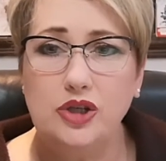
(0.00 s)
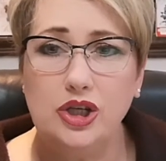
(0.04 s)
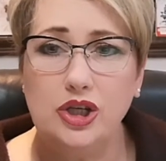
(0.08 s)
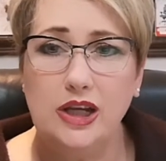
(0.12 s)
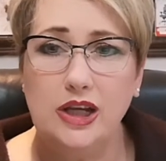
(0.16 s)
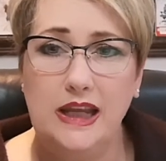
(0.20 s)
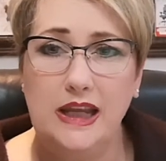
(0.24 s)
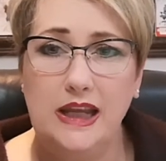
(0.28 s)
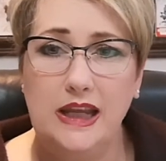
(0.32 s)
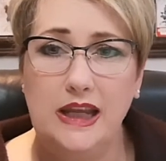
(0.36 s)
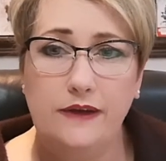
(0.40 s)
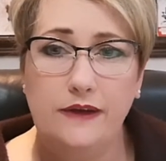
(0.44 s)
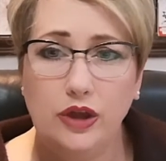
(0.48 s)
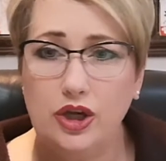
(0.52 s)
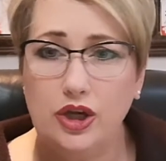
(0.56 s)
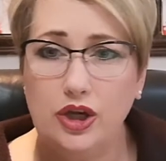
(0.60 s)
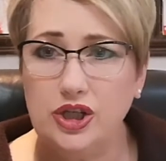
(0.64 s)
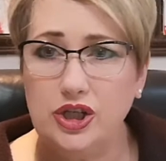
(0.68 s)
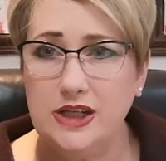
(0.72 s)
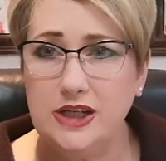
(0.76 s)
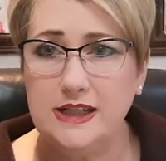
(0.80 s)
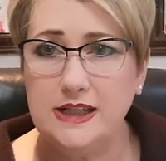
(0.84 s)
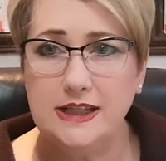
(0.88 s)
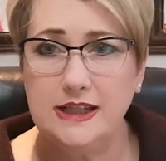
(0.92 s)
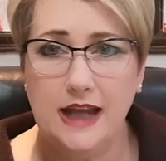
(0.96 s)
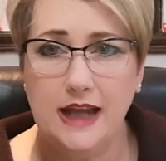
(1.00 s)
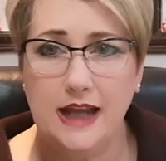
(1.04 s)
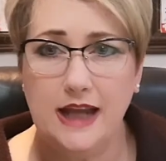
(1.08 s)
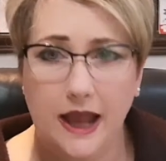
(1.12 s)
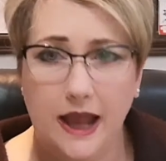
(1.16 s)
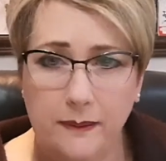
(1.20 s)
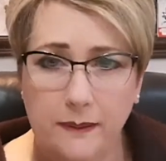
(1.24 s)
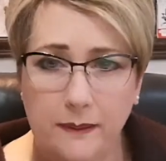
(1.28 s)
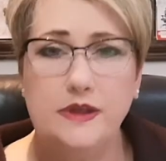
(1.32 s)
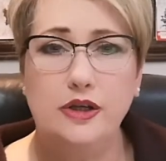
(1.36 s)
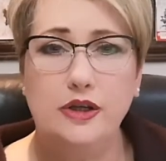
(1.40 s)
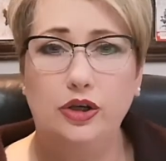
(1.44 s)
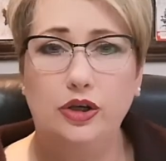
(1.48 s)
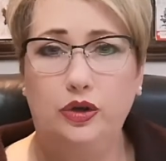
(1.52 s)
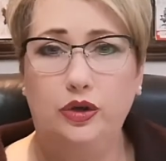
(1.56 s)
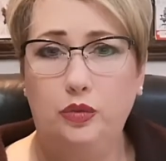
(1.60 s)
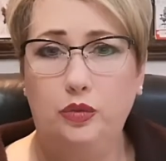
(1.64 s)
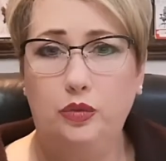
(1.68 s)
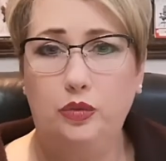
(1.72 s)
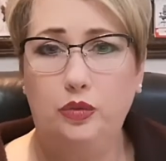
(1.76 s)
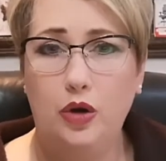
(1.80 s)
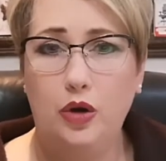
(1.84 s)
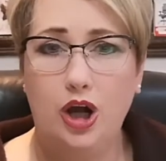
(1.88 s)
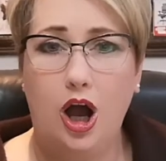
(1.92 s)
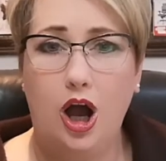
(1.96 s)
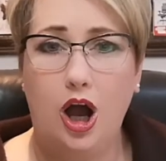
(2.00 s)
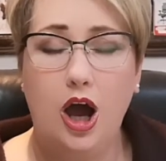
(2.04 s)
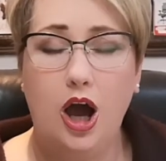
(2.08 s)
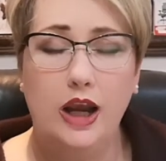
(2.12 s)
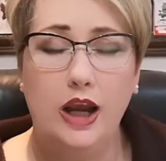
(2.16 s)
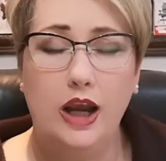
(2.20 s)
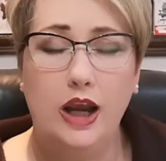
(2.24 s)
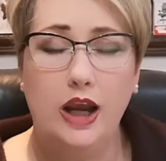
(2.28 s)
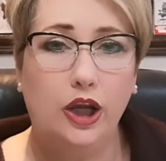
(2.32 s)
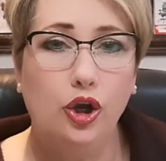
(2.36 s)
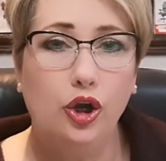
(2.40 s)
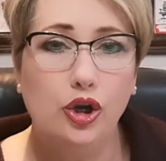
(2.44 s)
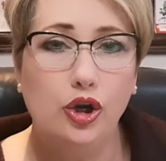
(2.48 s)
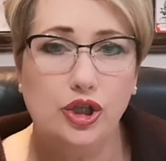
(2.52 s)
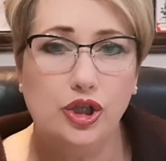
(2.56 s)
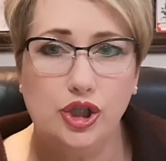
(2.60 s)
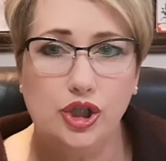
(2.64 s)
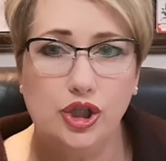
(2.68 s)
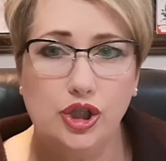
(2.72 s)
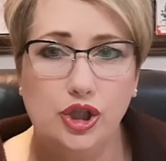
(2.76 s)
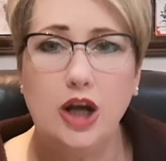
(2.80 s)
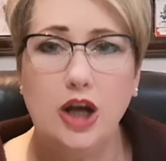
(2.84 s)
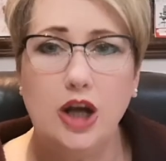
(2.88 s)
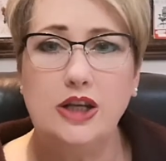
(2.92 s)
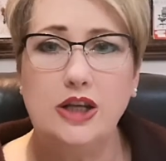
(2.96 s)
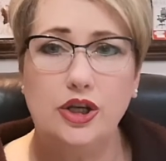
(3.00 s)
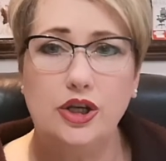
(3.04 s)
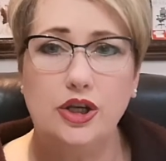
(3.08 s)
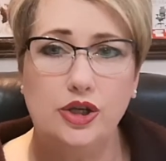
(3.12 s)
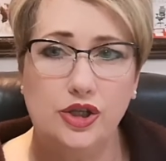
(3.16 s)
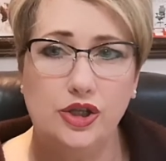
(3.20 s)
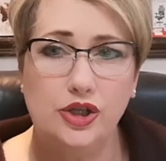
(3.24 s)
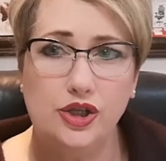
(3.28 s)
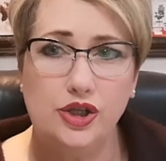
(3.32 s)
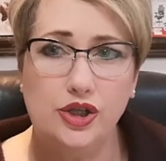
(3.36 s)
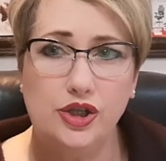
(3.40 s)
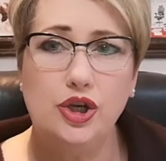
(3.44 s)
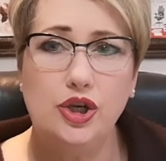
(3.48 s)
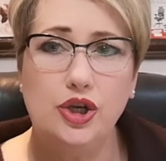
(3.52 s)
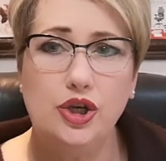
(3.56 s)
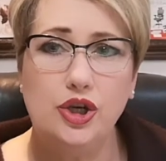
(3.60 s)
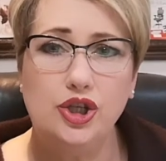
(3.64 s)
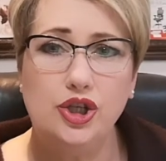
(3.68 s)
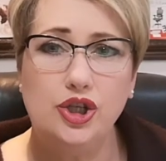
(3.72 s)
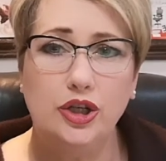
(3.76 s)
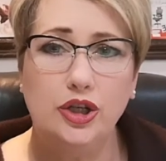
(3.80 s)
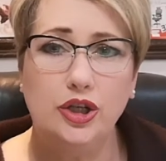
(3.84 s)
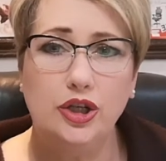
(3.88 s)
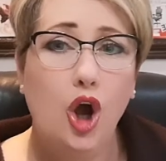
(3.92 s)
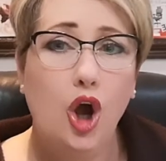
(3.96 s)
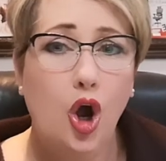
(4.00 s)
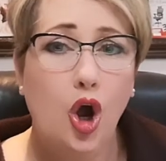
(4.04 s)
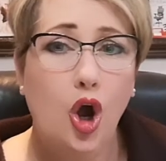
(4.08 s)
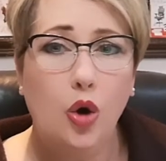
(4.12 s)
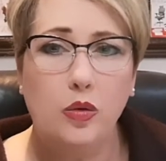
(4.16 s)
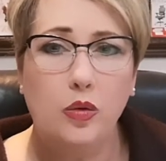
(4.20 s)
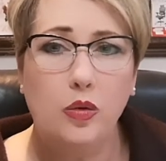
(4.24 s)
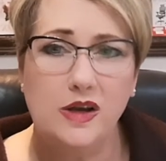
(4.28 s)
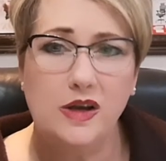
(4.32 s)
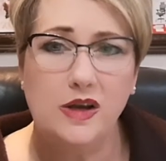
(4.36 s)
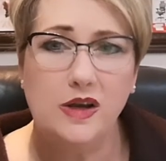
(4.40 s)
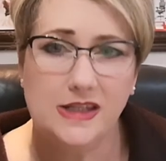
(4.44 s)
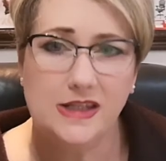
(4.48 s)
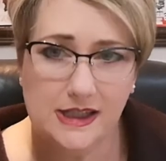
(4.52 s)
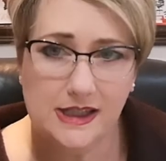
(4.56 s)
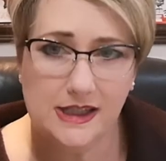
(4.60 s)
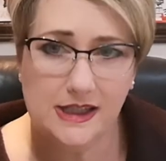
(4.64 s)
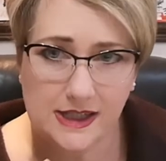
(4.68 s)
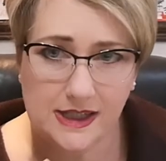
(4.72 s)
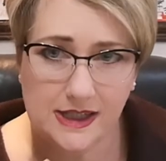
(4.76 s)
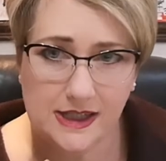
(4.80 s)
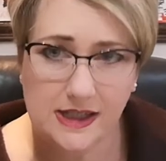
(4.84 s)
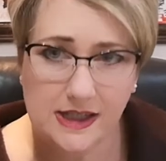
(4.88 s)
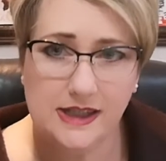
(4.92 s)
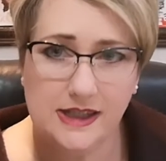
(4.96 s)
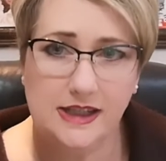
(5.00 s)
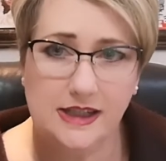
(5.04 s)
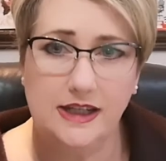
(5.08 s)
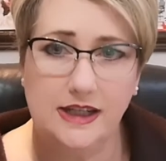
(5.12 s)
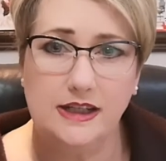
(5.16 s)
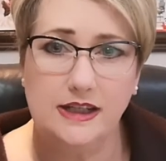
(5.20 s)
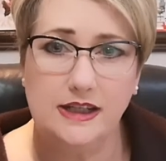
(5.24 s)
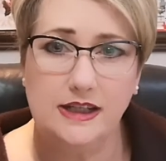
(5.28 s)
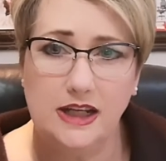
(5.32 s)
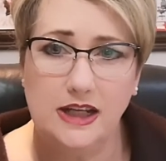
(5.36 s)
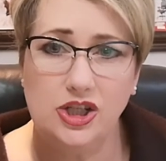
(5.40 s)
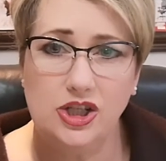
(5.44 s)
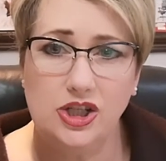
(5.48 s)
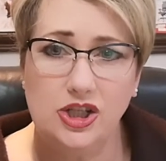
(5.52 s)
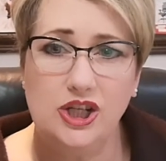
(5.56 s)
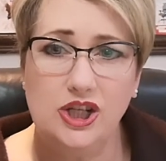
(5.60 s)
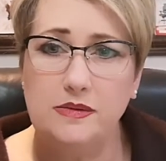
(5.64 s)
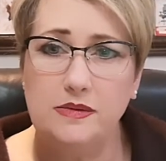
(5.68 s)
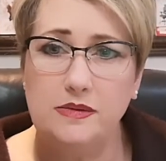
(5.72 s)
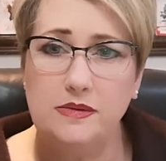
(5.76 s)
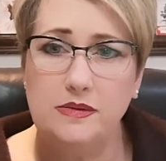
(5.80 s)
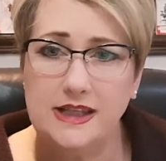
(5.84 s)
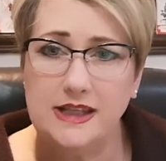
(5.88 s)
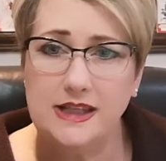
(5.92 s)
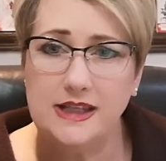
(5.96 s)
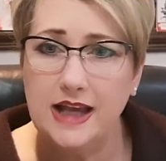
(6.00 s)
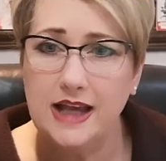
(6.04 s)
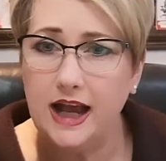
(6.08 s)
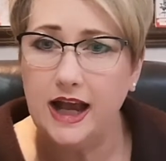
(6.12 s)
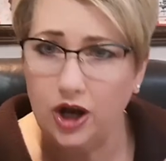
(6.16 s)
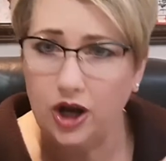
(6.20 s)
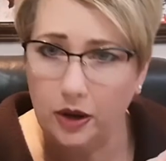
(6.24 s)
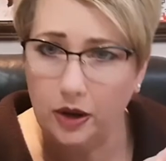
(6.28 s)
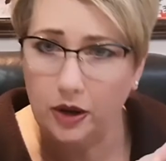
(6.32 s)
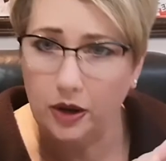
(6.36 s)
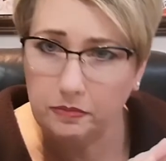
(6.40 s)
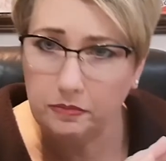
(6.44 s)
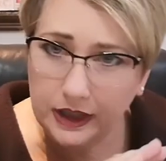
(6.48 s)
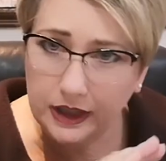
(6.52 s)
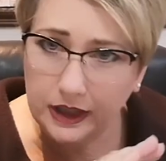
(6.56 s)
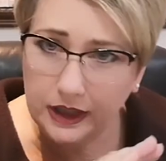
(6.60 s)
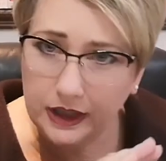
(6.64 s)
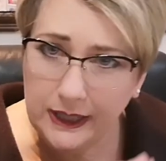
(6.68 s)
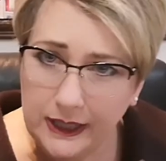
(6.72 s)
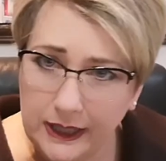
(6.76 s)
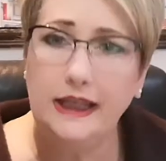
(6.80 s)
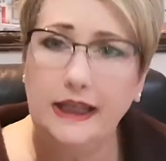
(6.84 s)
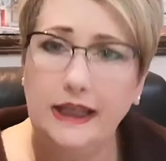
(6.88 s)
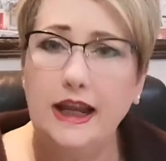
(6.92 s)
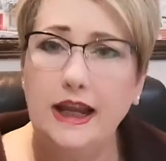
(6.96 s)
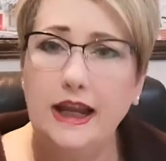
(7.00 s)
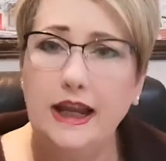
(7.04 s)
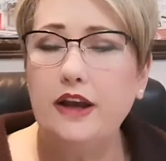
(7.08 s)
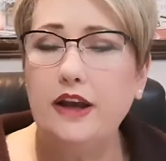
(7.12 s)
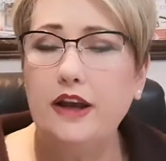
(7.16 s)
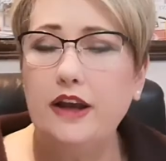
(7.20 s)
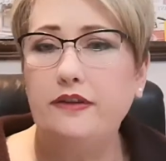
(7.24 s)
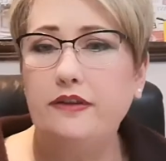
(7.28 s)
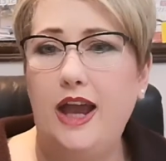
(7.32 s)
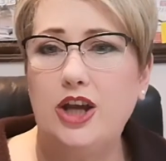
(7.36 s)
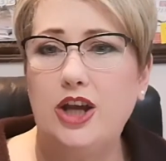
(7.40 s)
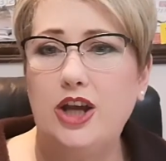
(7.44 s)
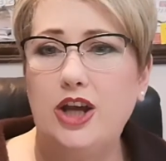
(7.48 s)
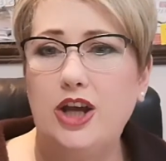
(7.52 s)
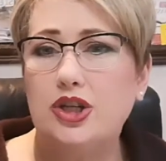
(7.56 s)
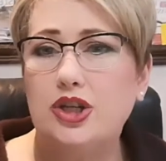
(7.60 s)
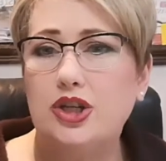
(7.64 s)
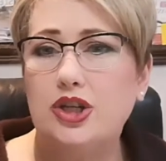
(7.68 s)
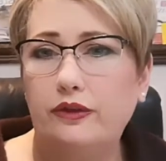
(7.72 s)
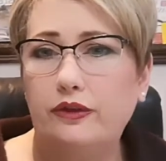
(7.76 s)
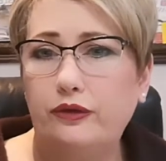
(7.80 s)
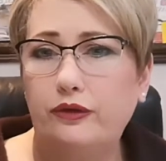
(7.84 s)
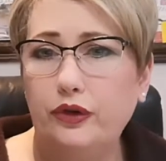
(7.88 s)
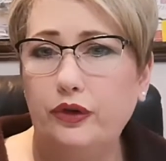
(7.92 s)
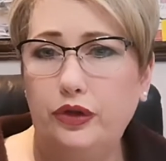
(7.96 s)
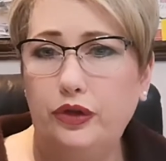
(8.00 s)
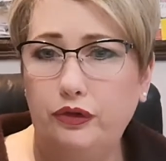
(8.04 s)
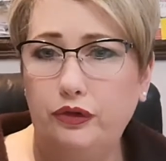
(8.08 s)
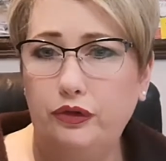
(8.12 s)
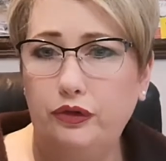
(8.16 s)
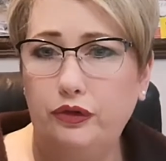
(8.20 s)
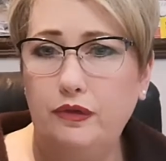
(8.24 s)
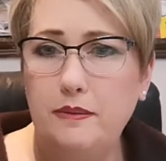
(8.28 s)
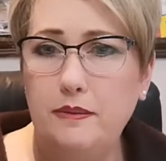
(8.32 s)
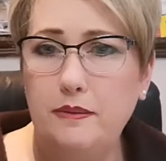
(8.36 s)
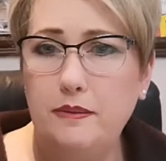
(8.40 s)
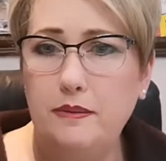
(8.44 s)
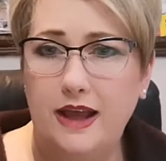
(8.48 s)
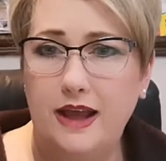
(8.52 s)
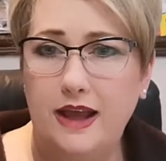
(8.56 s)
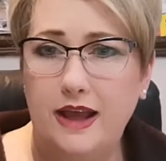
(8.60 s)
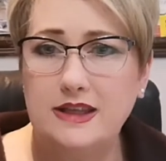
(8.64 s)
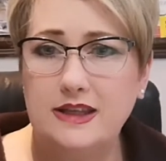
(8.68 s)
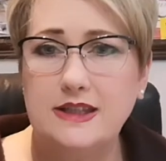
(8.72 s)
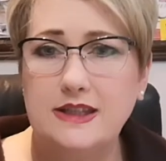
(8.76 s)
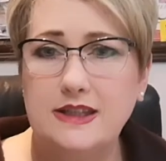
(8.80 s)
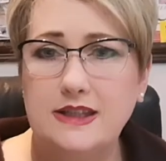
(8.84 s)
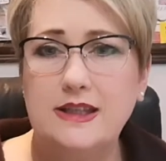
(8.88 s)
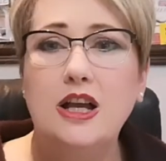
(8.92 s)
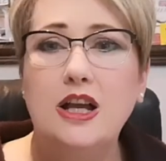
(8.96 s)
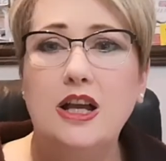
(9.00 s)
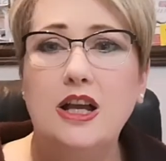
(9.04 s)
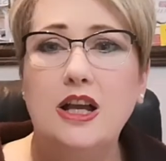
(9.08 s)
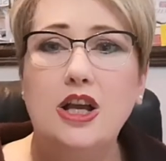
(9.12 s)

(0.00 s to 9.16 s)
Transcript: even though she's an absolute workaholic, her doctor, her surgeon, was insistent that she was completely out of action for 3 months.